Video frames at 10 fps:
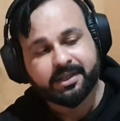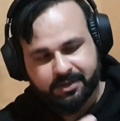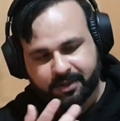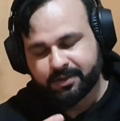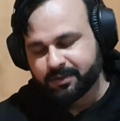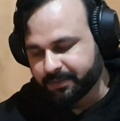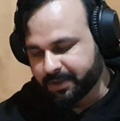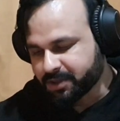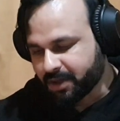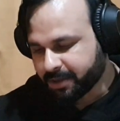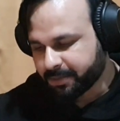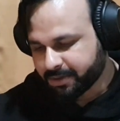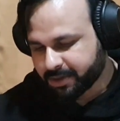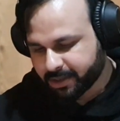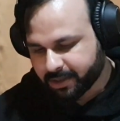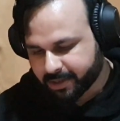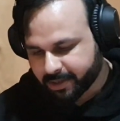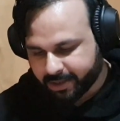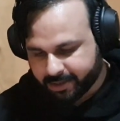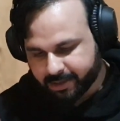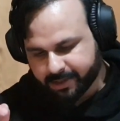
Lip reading: So we'll talk about it a little later.